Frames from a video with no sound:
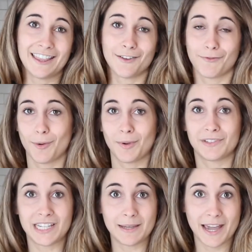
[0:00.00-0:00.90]
in the form of
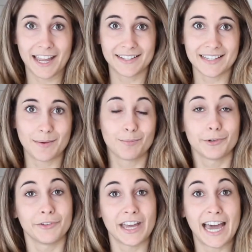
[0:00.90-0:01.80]
tea bags and
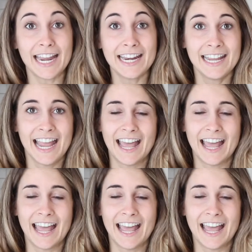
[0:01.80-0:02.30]
brew that,